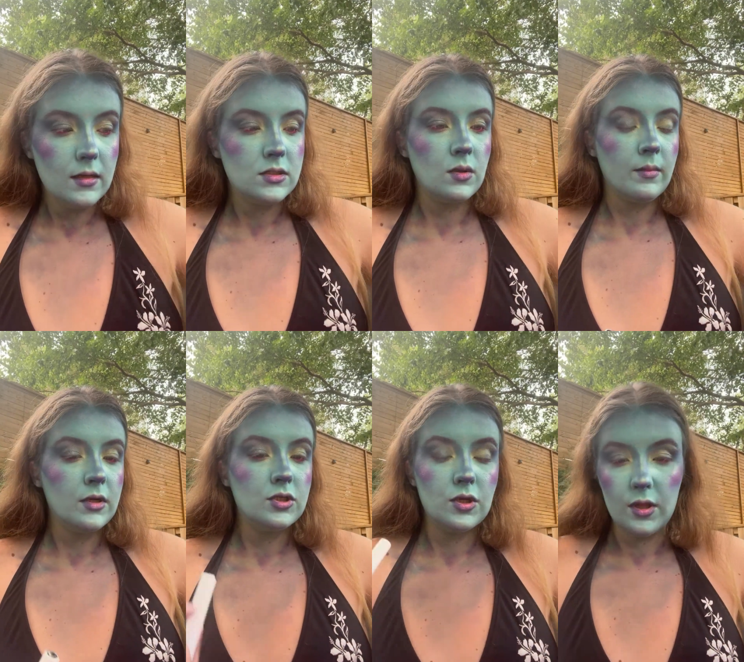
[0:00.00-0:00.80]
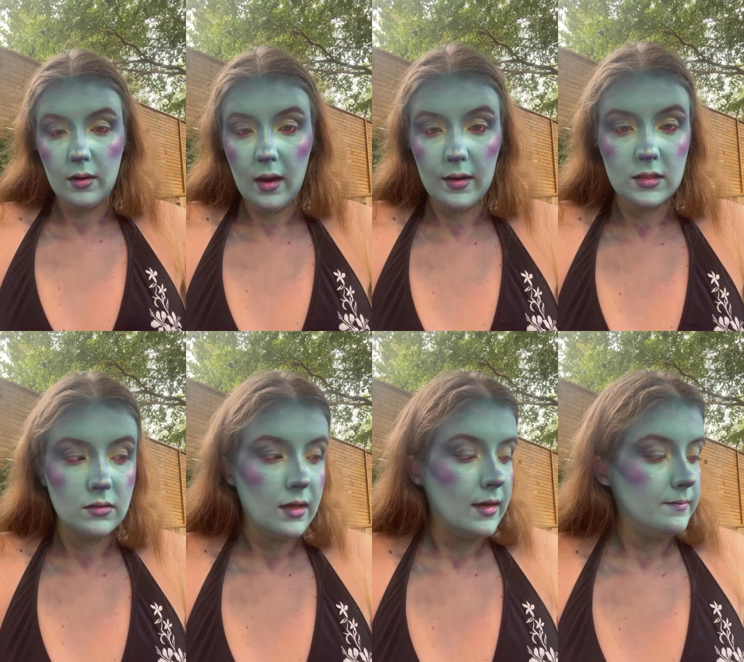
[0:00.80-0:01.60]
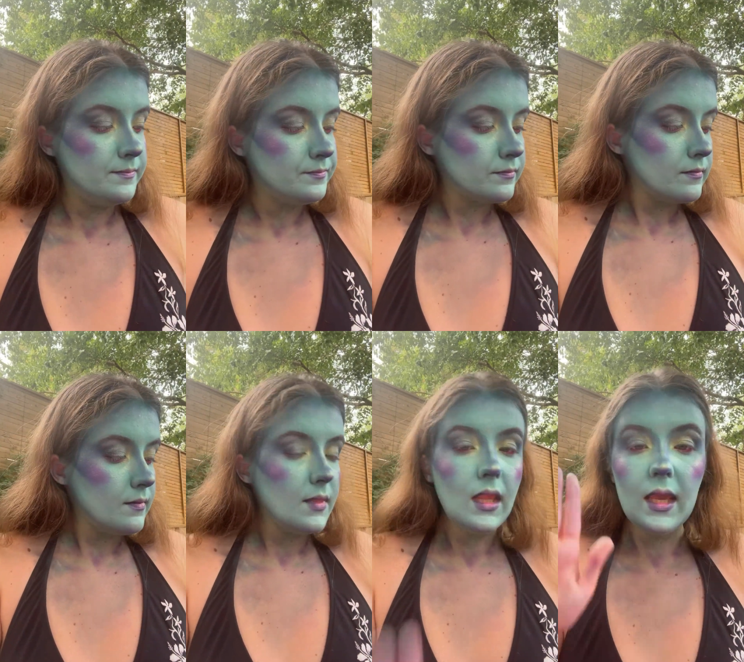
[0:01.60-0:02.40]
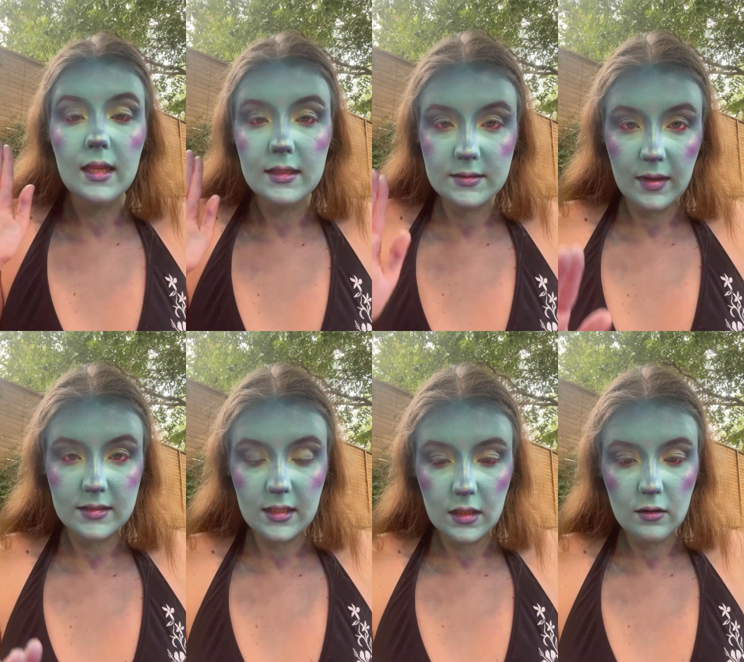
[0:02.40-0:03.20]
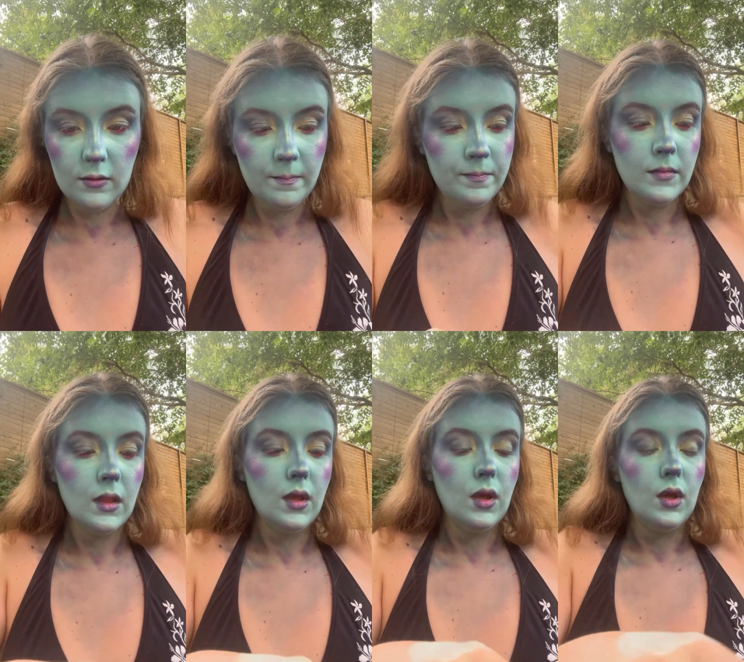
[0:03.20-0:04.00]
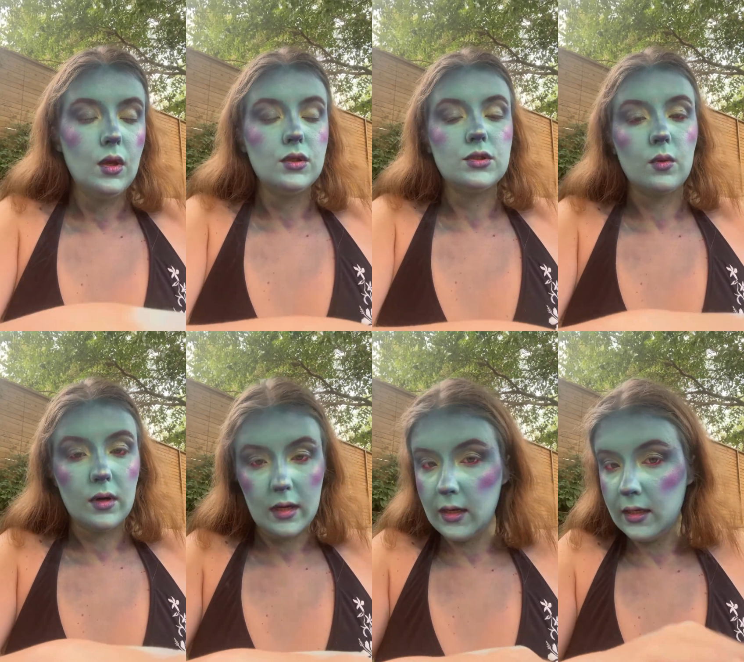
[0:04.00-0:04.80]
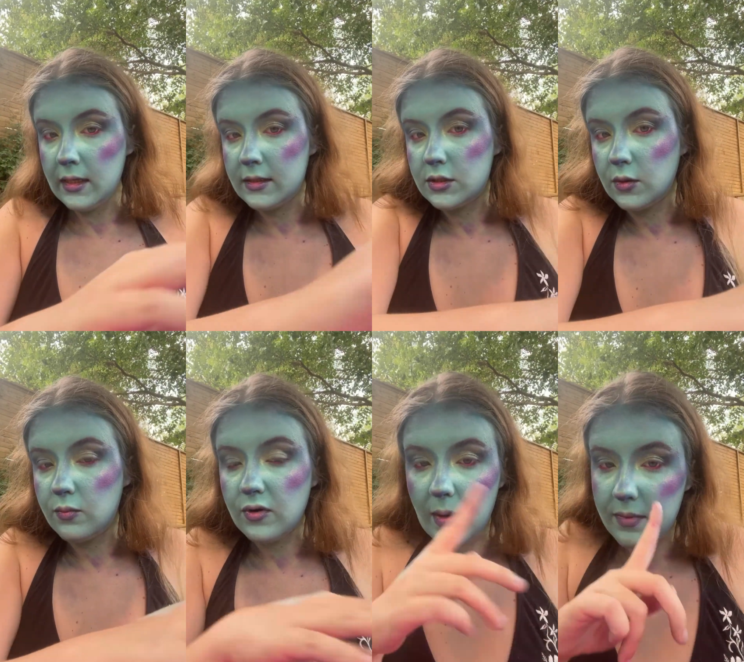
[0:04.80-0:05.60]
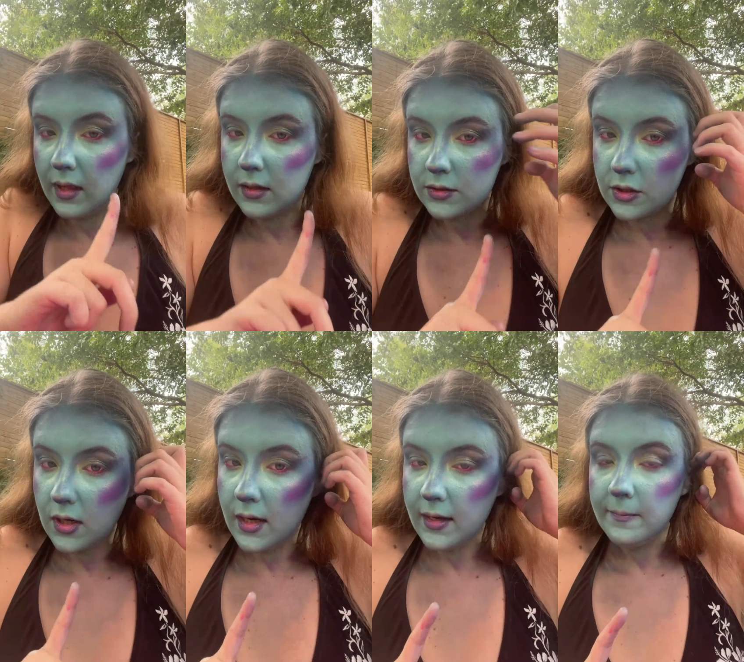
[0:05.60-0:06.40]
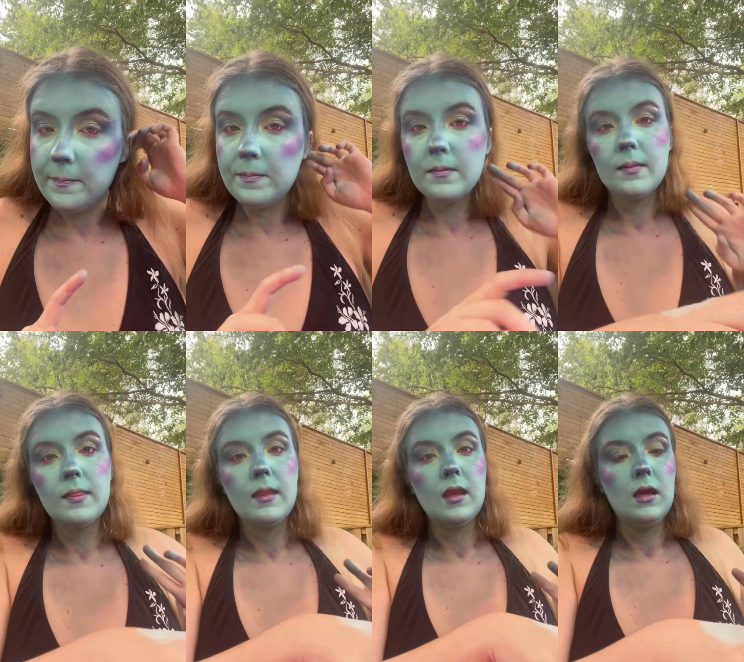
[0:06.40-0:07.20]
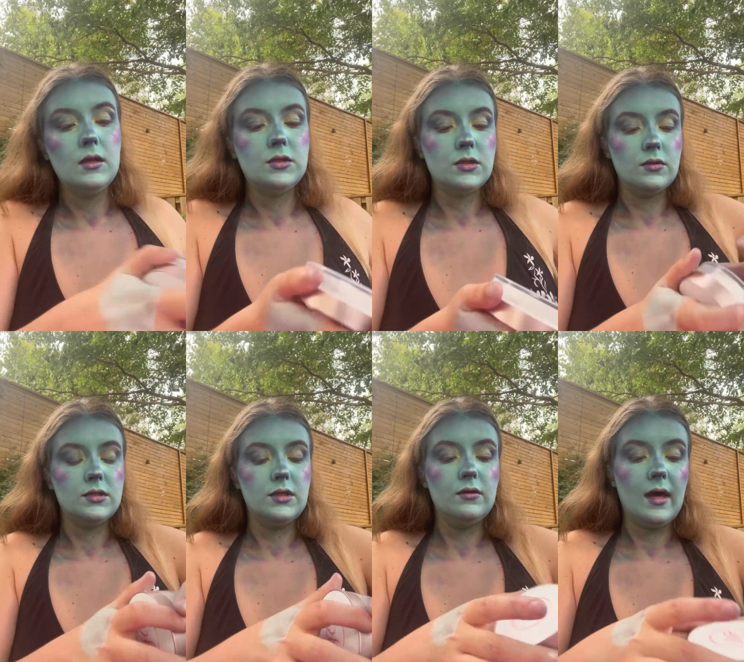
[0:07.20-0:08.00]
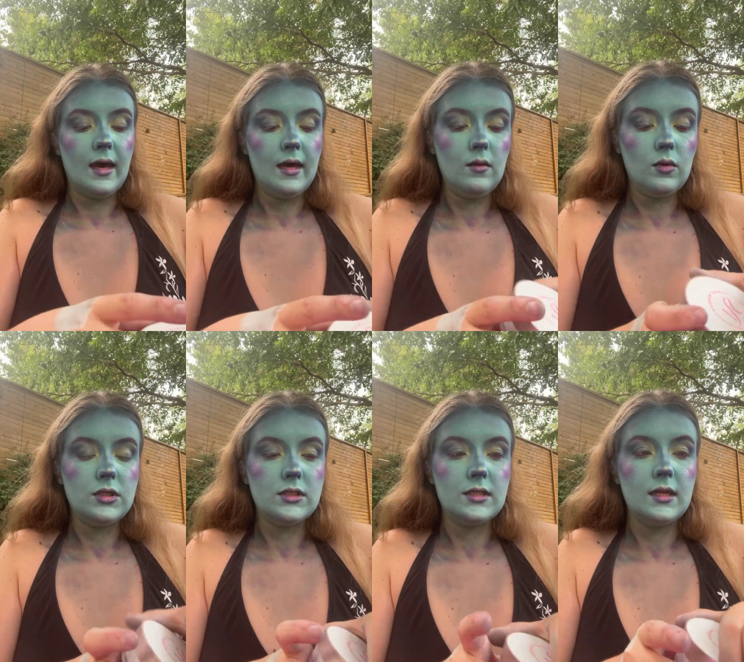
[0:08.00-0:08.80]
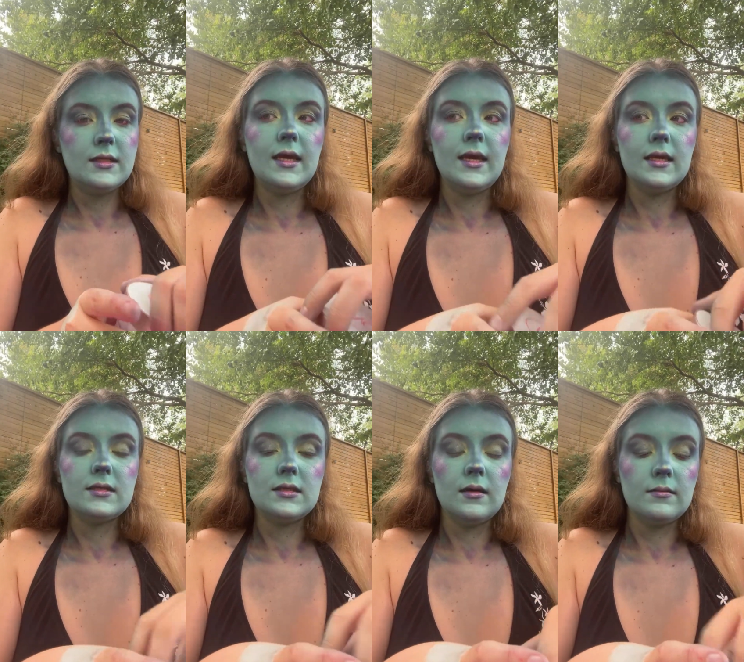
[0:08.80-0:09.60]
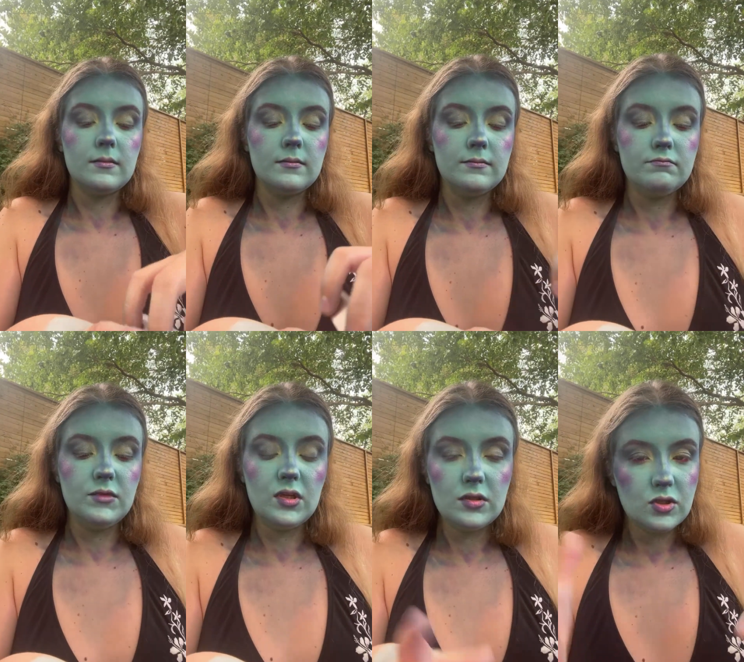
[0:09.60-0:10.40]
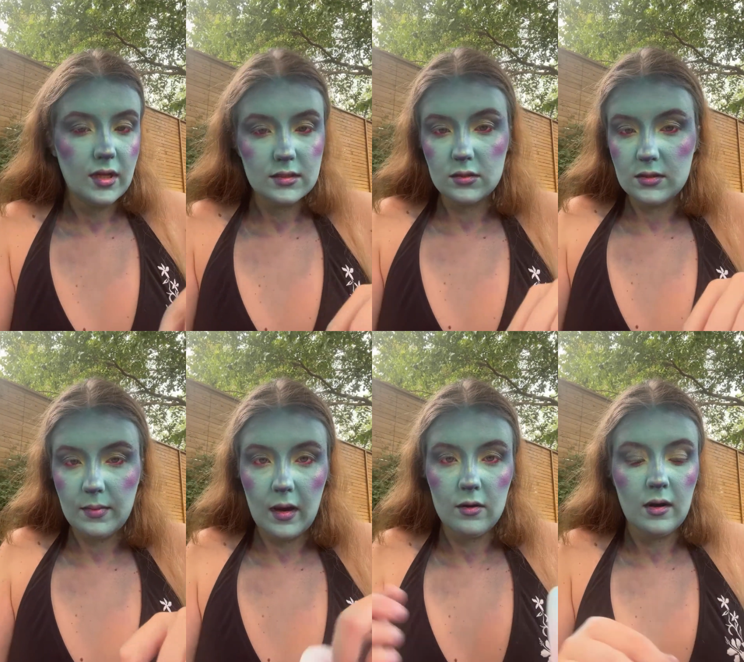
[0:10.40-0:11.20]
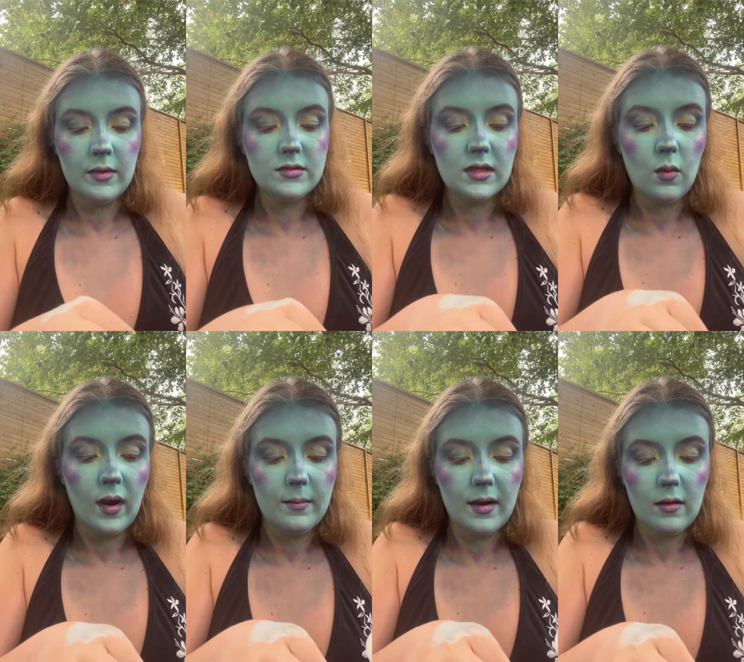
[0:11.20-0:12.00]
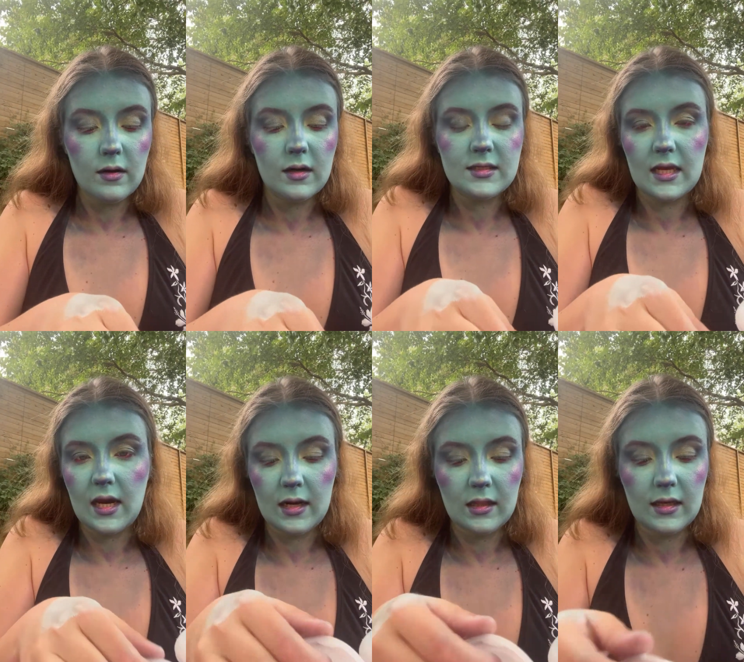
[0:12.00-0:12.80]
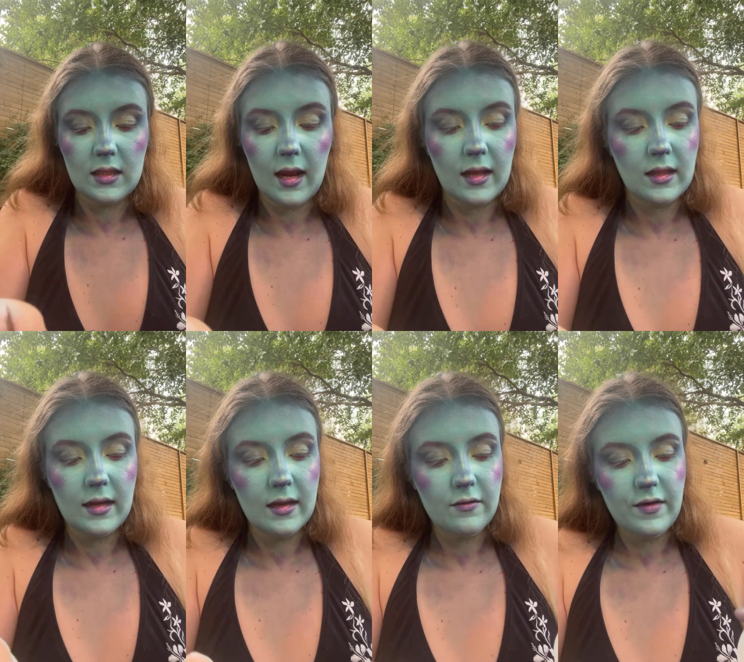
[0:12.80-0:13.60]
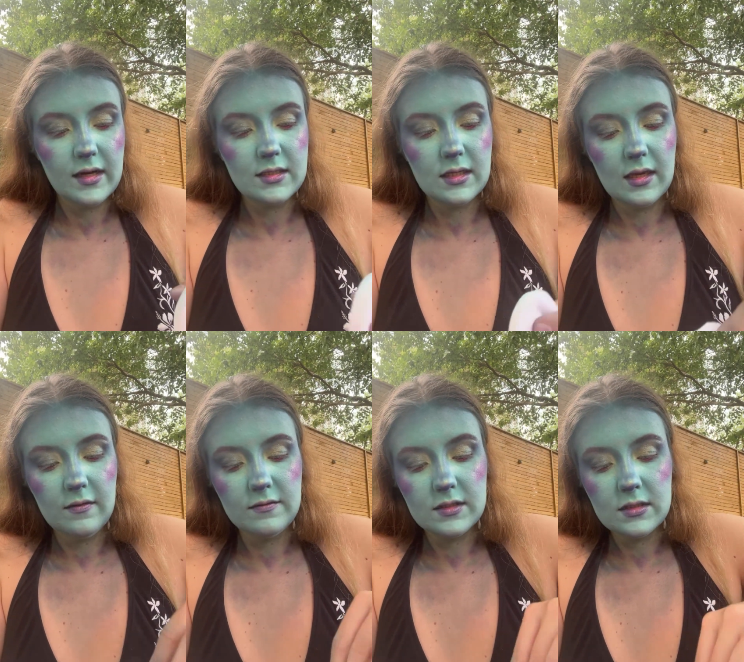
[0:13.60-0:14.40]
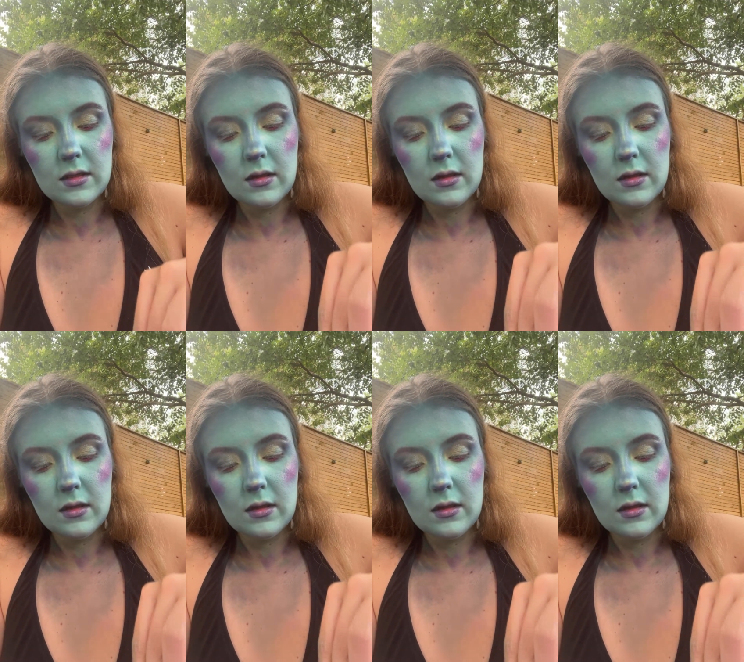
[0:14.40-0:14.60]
So I'm going to show you how I do that. It is messy though, so we're going to need to prep the under eye. So to do that, we're just going to take some, you can use translucent powder. I'm using a white powder because I kind of like the highlighting effect it gives.